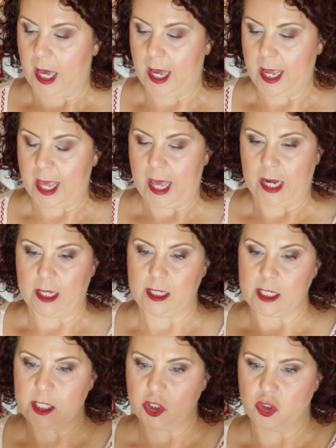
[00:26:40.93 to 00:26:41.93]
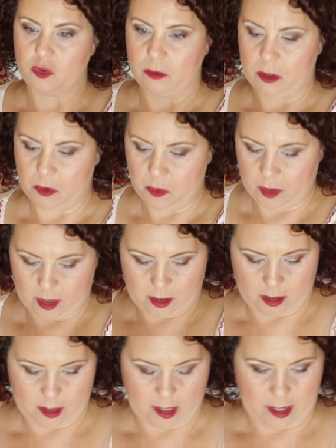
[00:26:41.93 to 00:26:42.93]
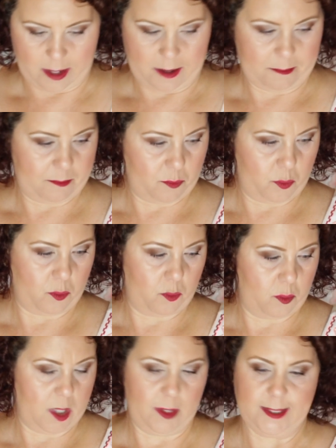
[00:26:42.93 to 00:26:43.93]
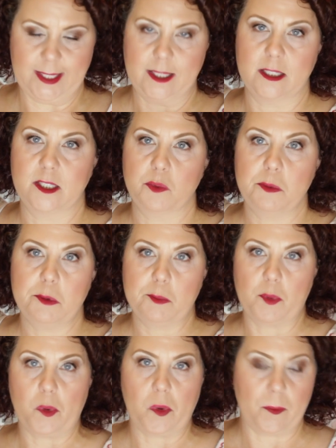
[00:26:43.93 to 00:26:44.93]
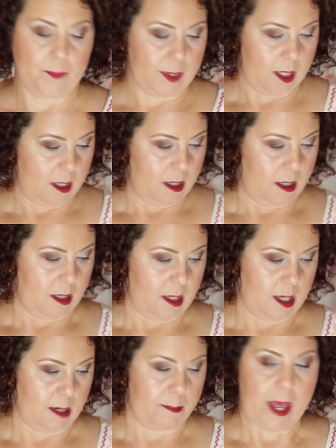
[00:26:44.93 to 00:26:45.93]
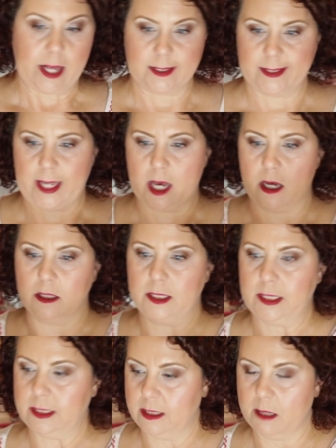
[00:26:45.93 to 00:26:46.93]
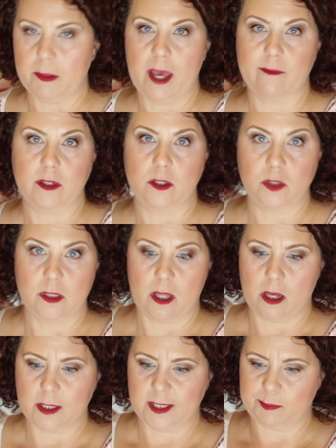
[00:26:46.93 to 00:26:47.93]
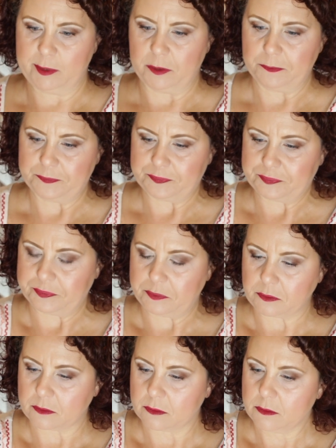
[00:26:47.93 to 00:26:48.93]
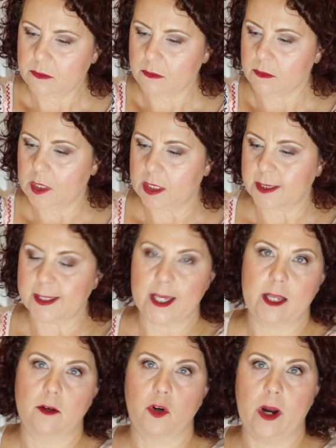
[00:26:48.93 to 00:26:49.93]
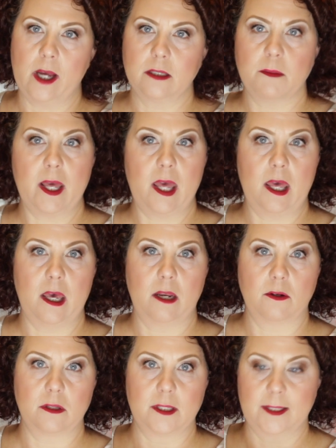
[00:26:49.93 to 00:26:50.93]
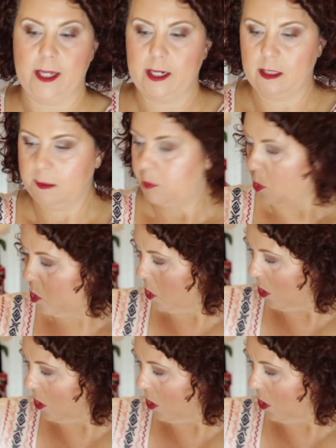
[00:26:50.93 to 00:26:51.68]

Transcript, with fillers: I had a heat stroke um, while I was at the swimming pool and passed out. I ended up having to go to the hospital because I cracked my head on the side of the